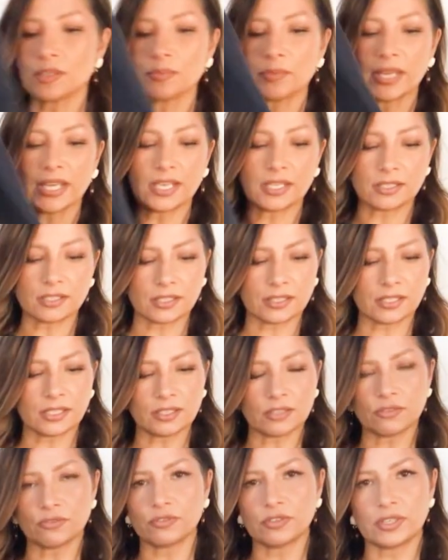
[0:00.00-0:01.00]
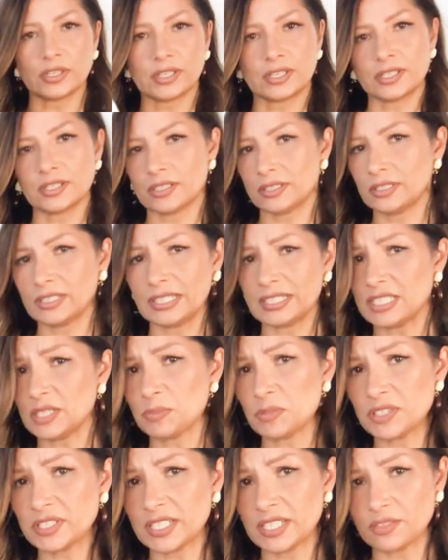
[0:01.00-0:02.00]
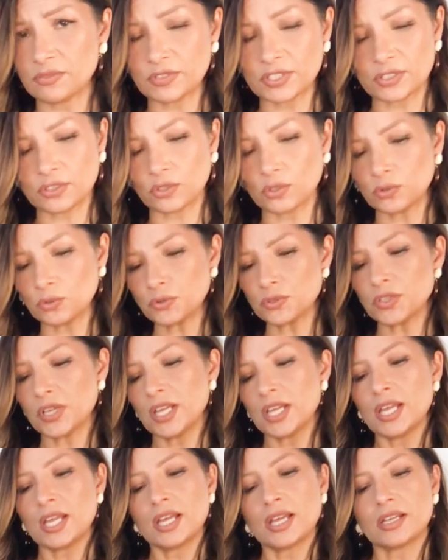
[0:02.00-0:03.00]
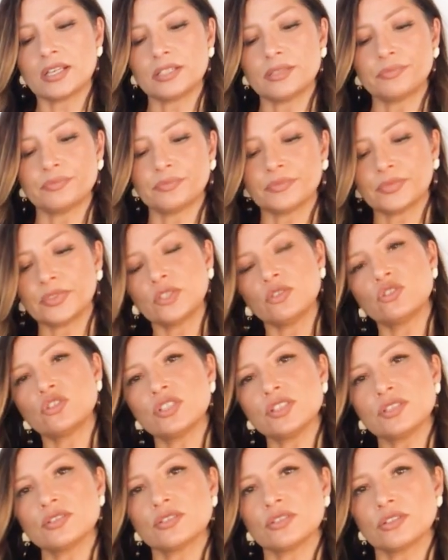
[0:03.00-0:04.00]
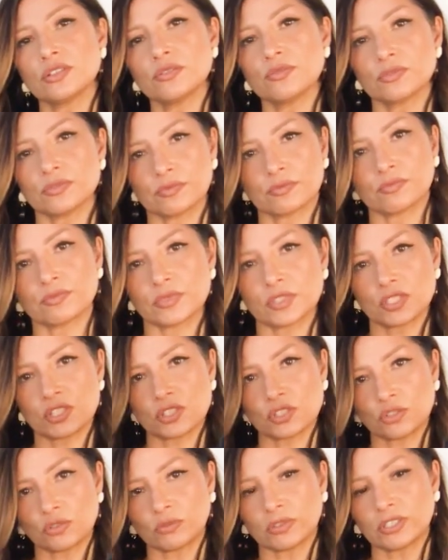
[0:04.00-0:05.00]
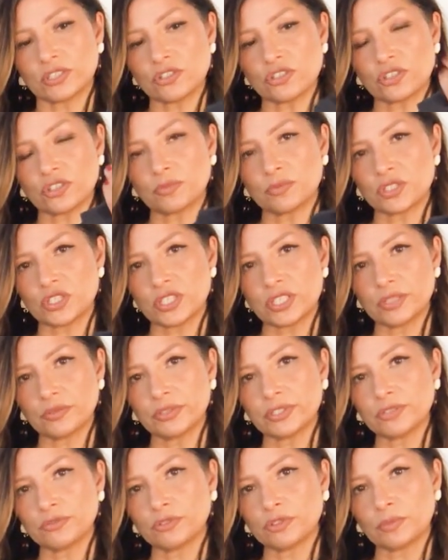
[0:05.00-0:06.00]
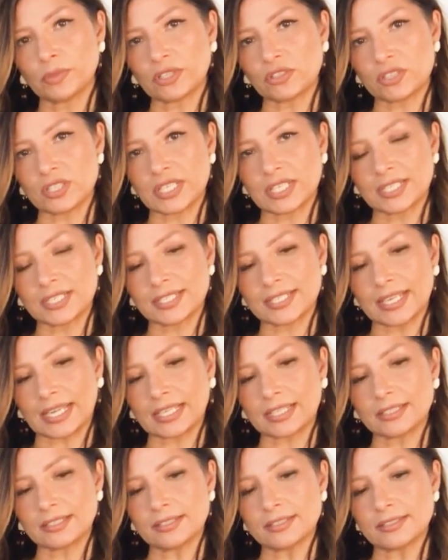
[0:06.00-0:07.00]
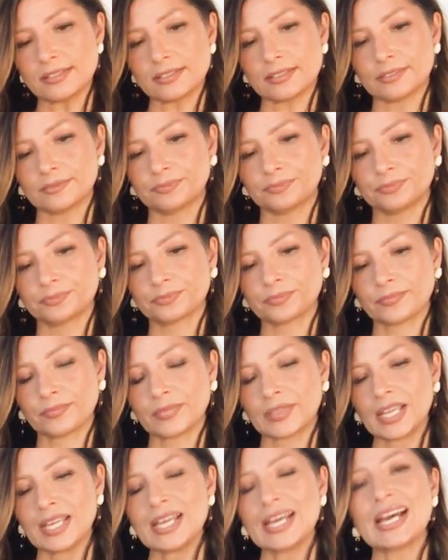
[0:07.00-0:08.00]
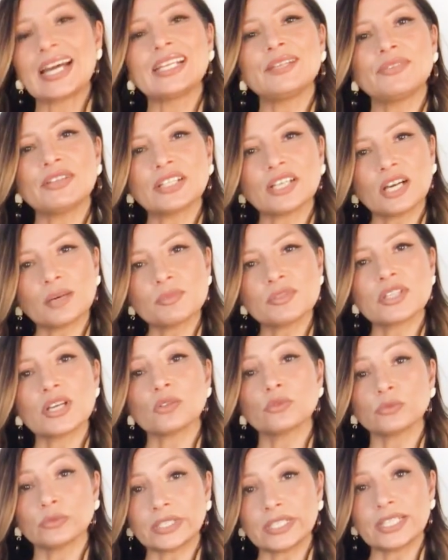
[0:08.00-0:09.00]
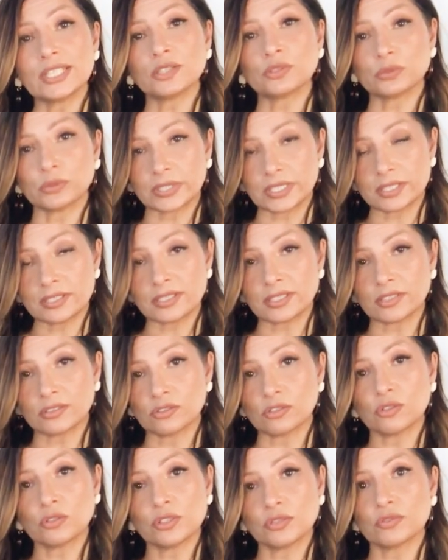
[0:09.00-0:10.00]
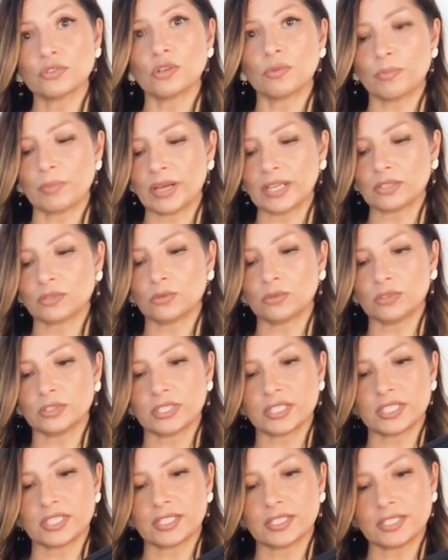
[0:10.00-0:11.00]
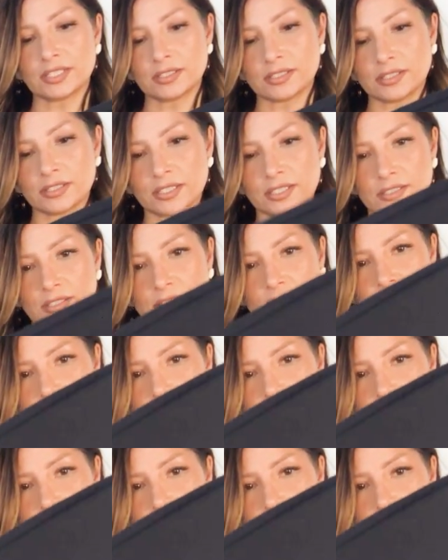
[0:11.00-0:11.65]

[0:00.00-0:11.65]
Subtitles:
are made, I think, of 90% viscose. You just sort of scrunch the material for about 10 seconds. And if it comes out really creasy, you know you've got bad quality. And this is